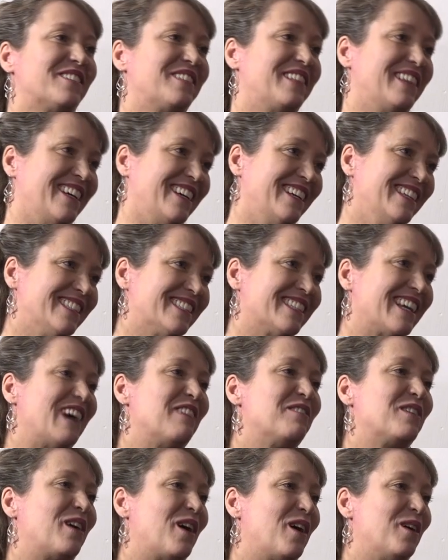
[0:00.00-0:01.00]
or this,
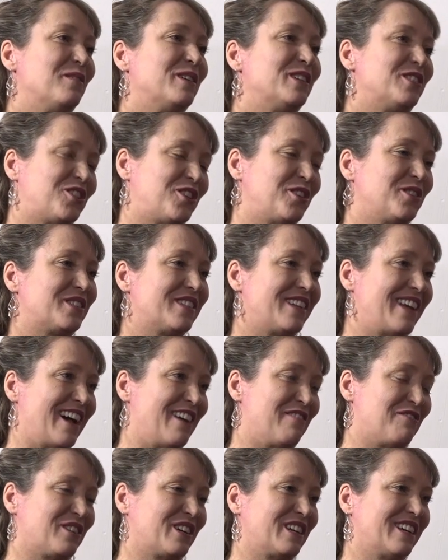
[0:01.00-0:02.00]
I would always choose an
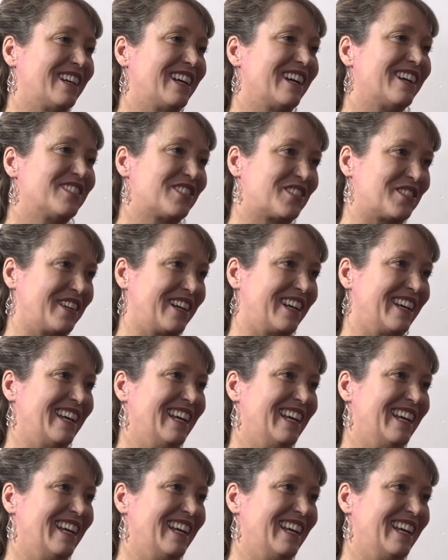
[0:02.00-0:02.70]
African country.